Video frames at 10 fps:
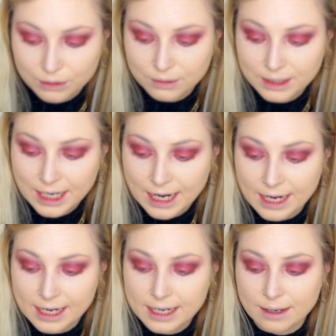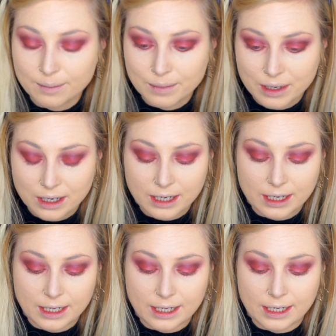to take
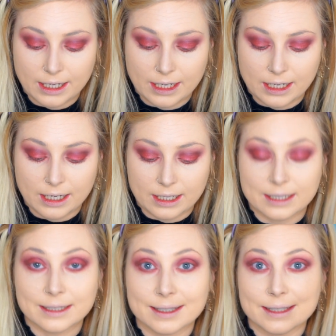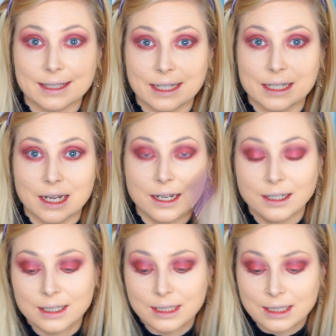my
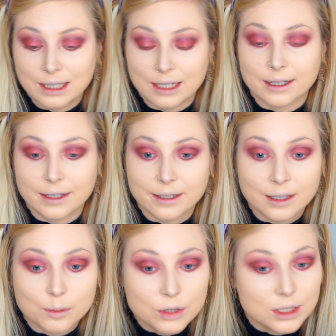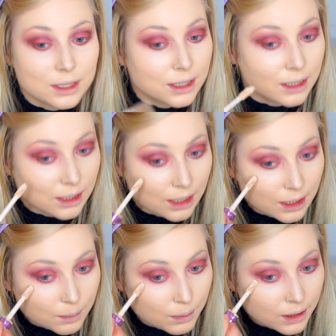concealer and I'm just going to
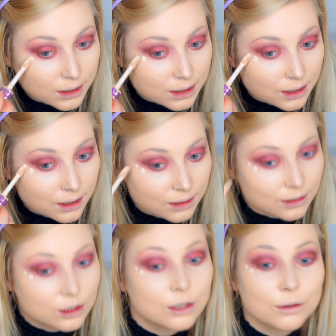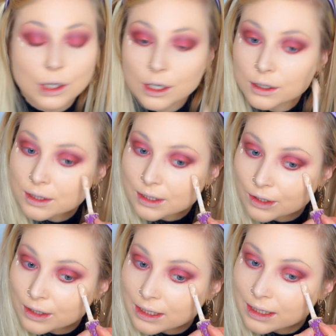like put 2 dots
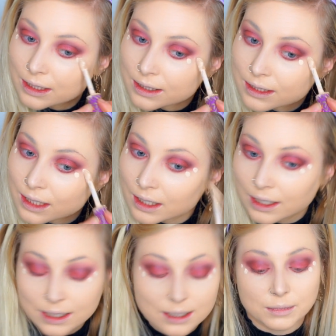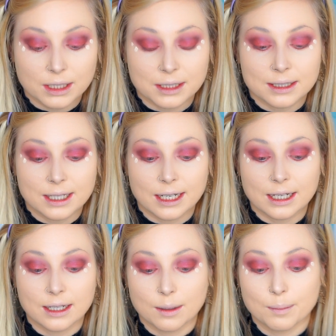on either side. I'm going to
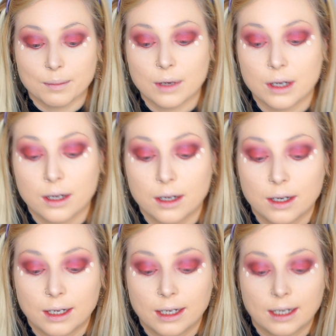take my